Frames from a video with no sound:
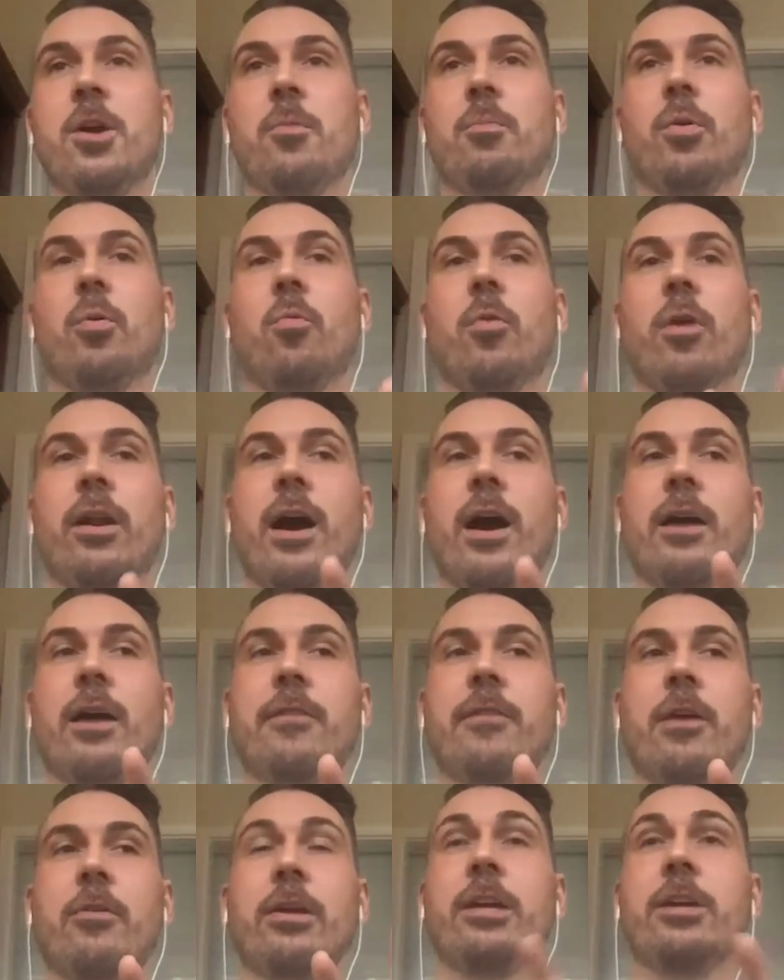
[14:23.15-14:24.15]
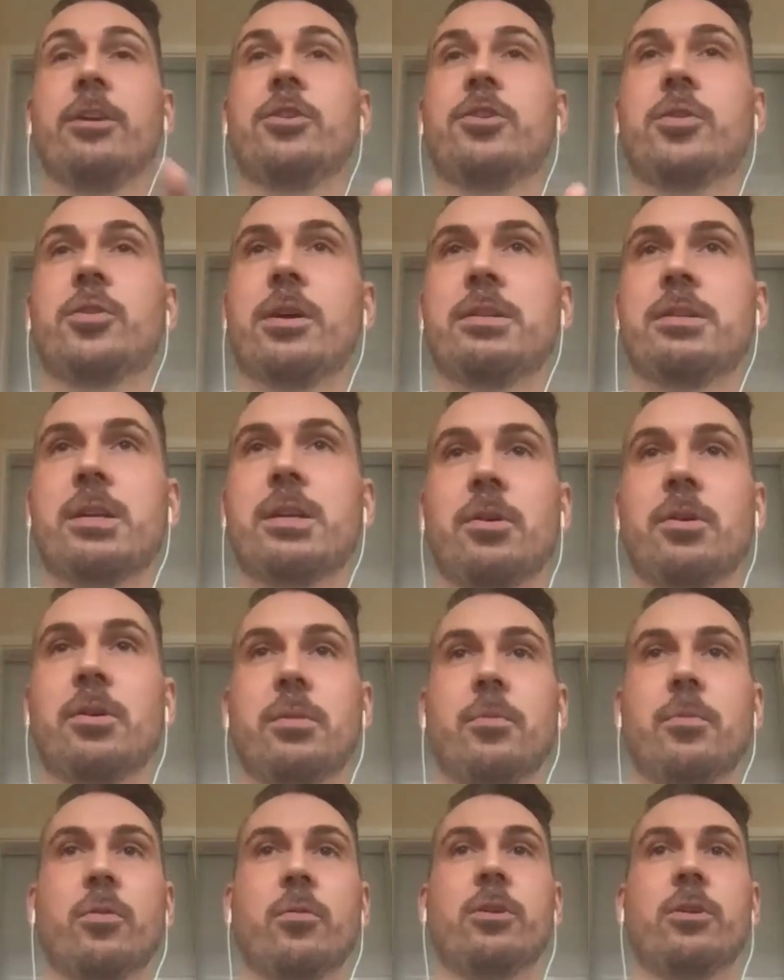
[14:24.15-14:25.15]
But mm-hmm. what I found interesting about them
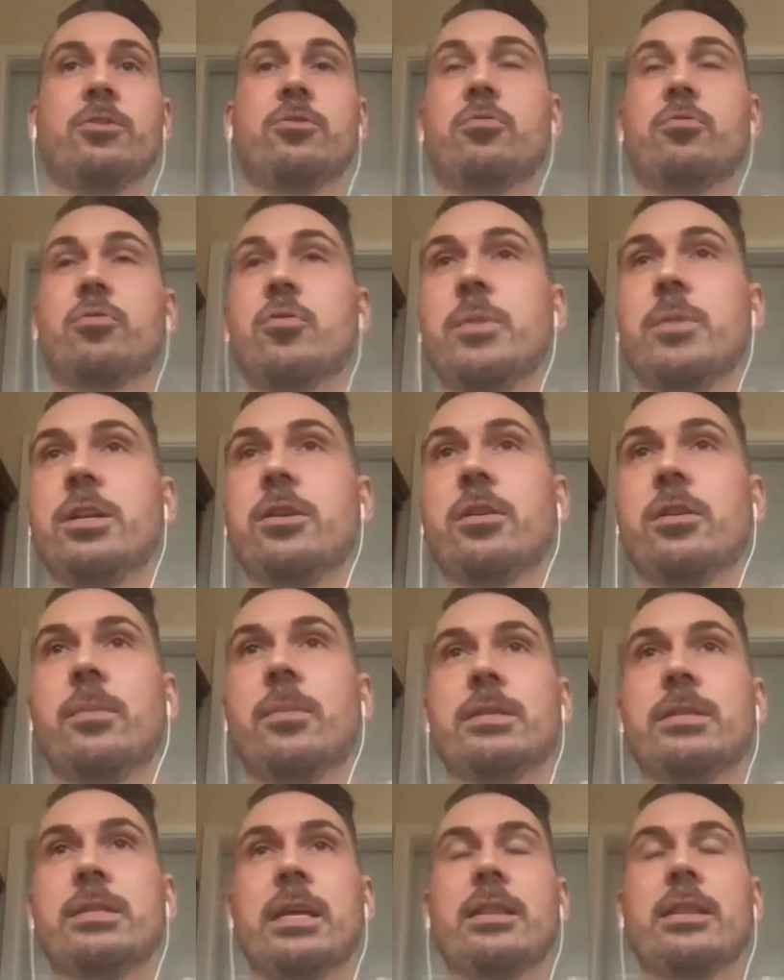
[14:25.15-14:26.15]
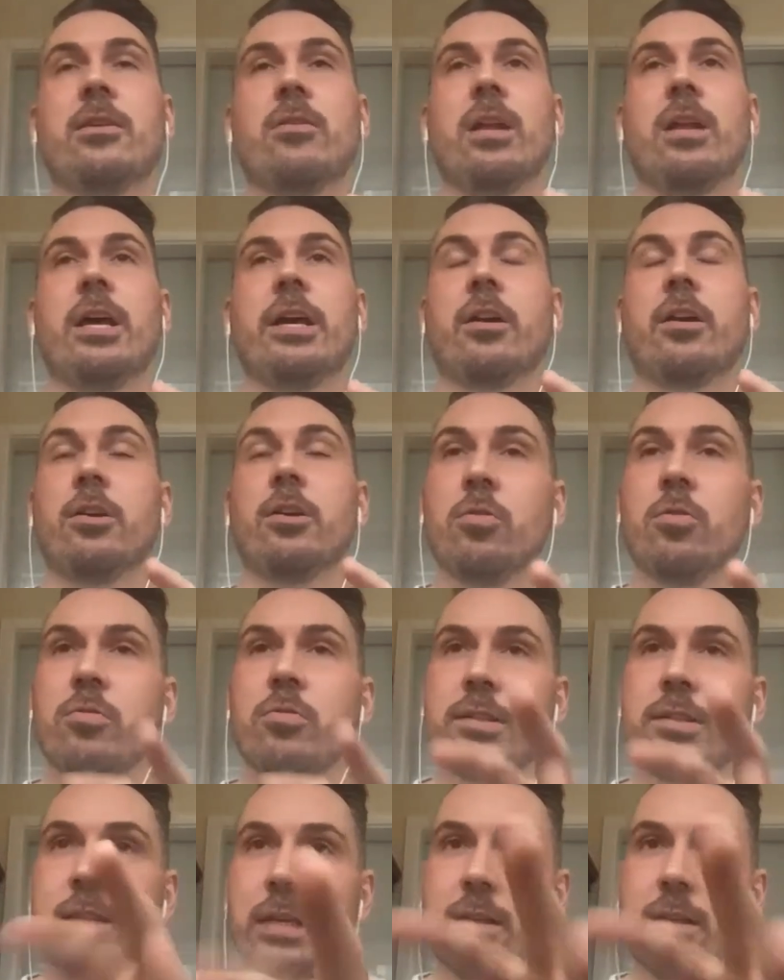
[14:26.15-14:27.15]
or what drew me to them is that they're like, you
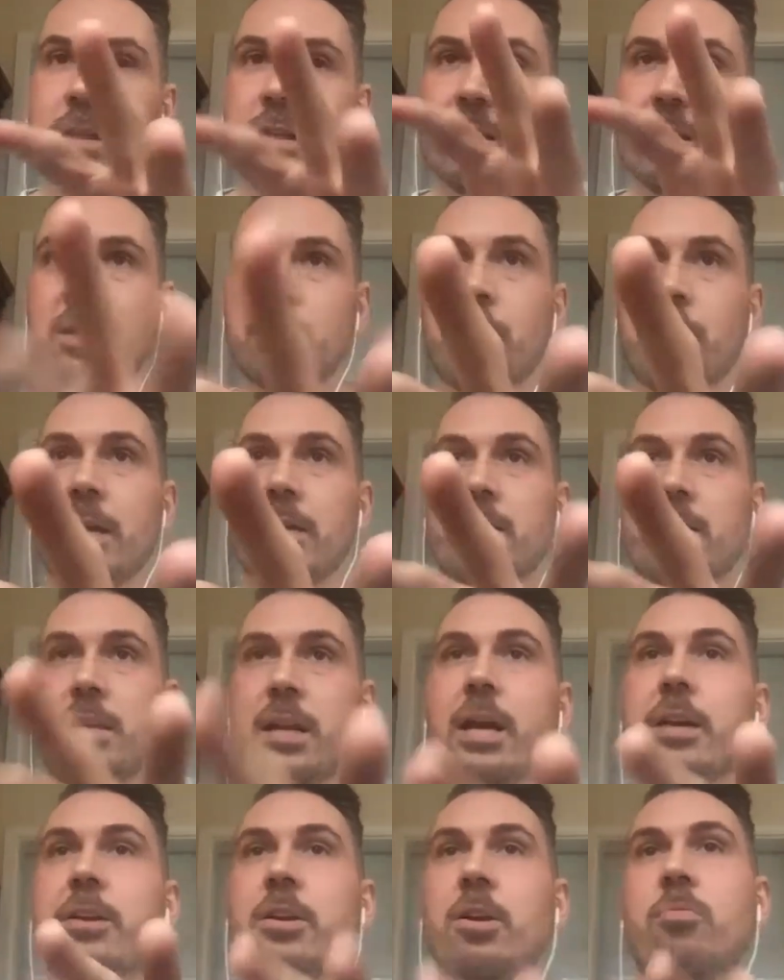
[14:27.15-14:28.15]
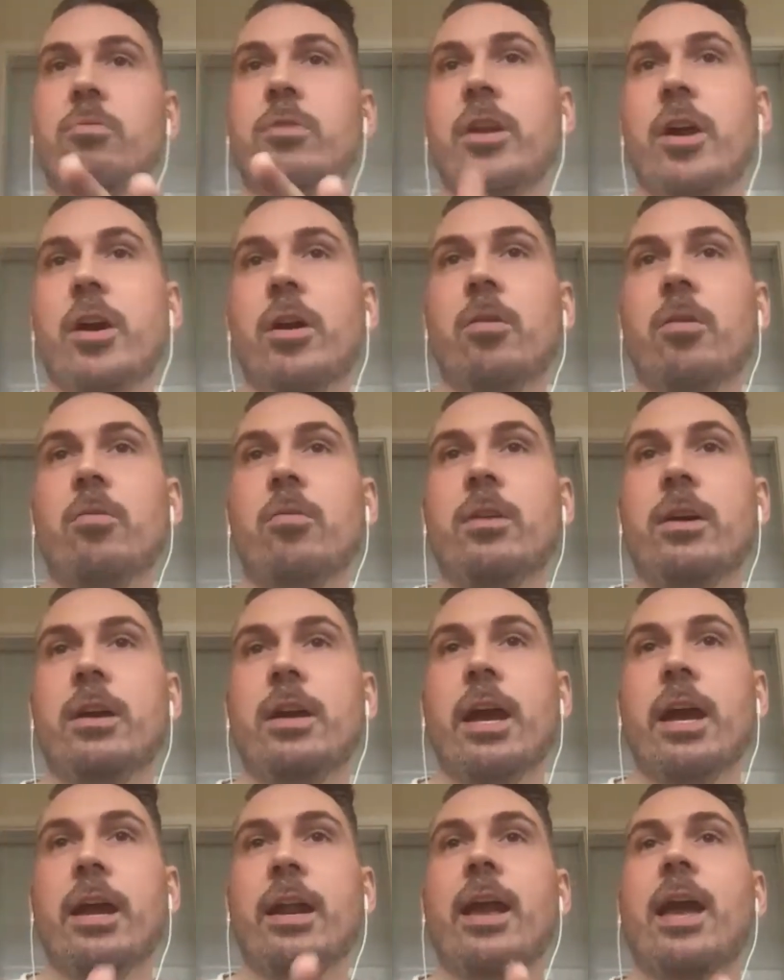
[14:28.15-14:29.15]
sit in this space that I don't know
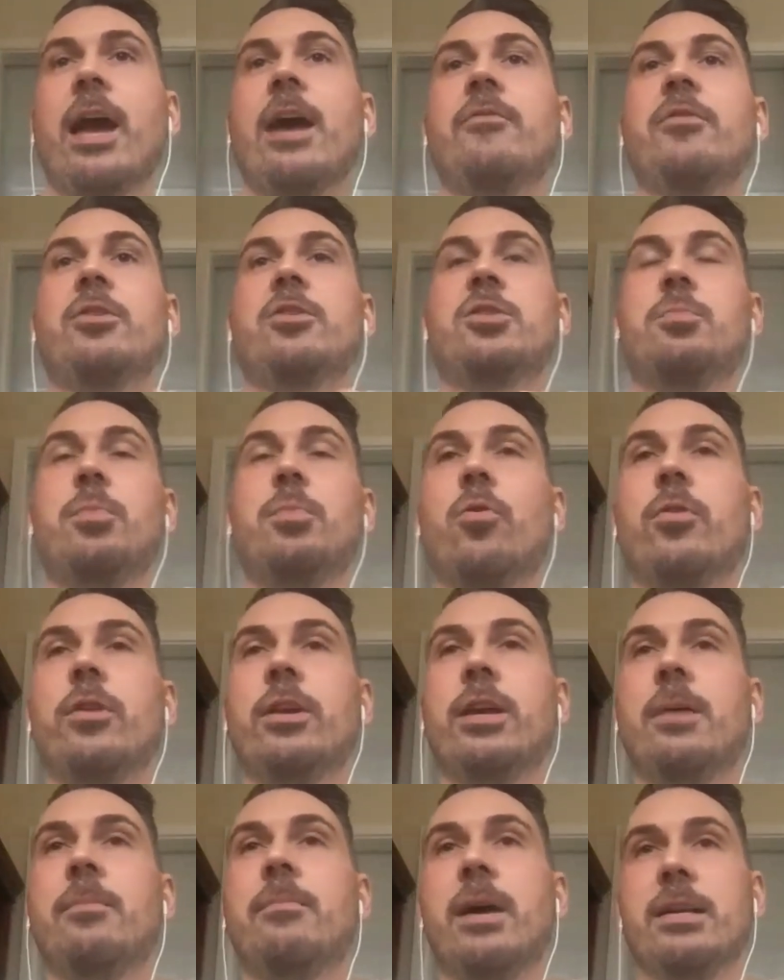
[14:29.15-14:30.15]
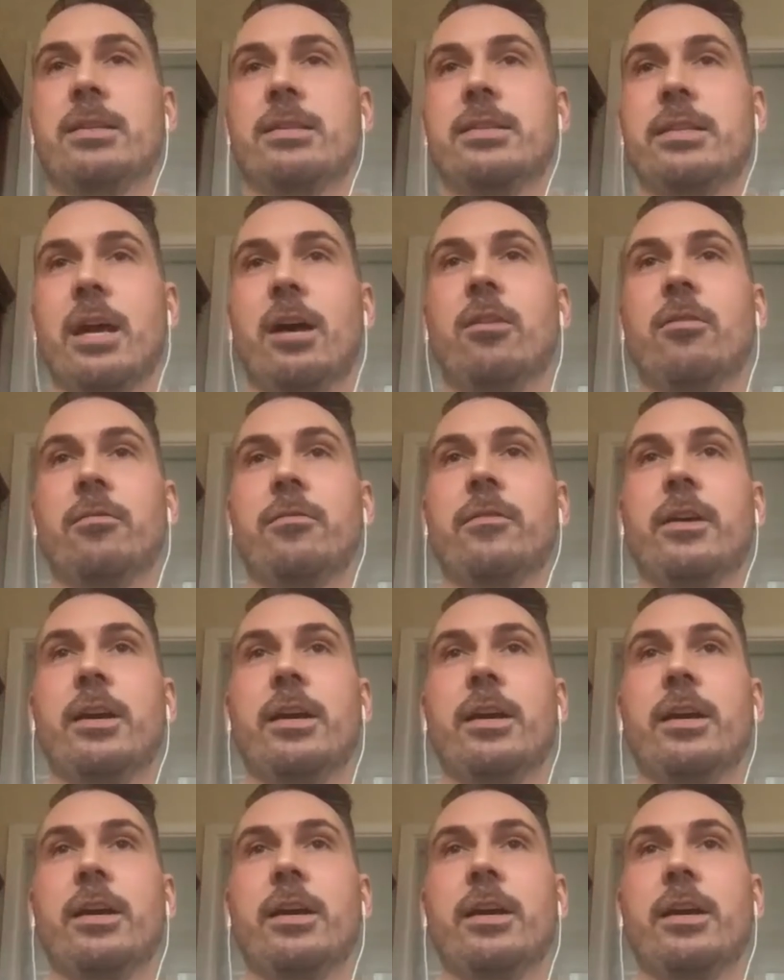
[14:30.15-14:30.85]
and I haven't explored yet myself.